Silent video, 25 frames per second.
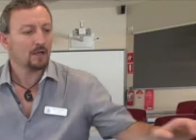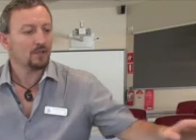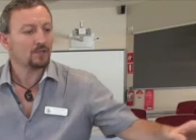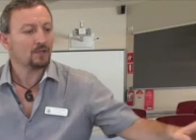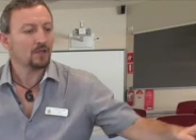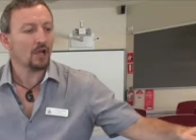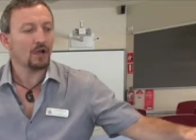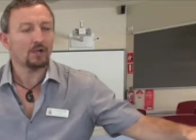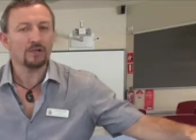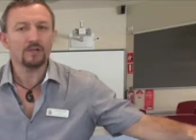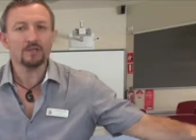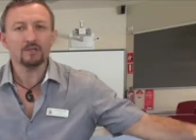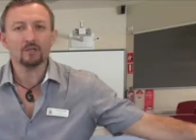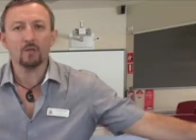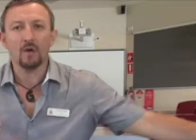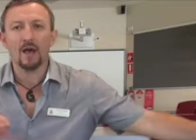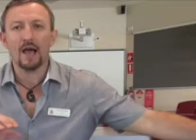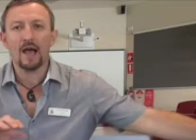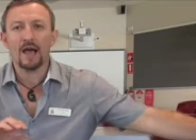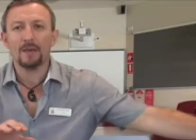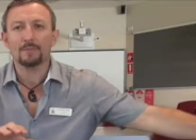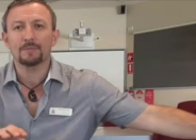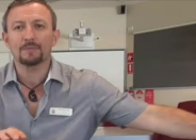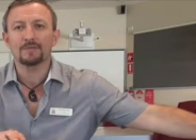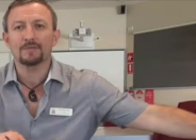Notice what
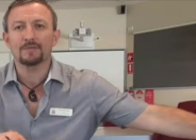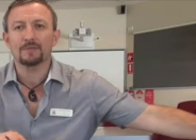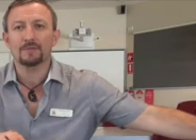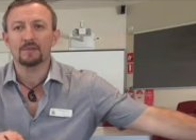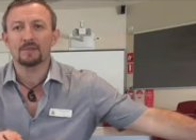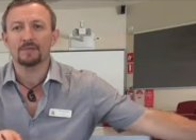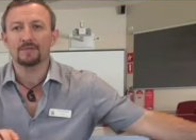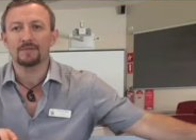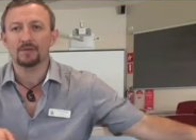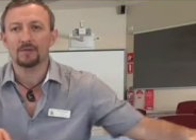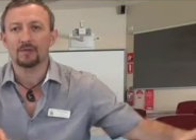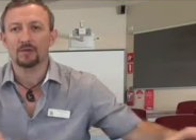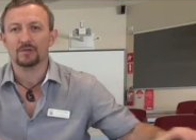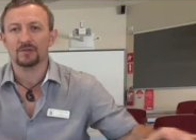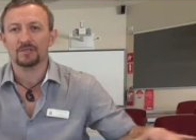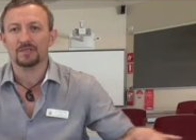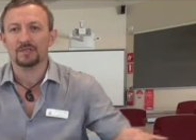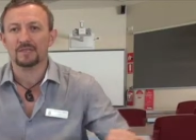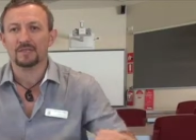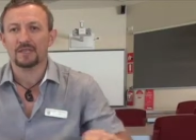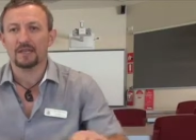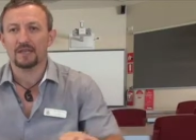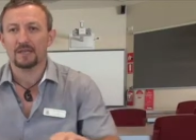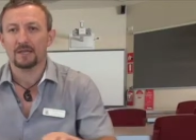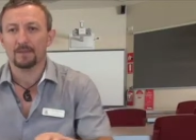happens to the
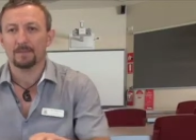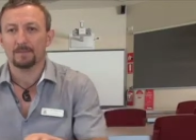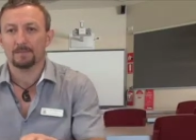velocity.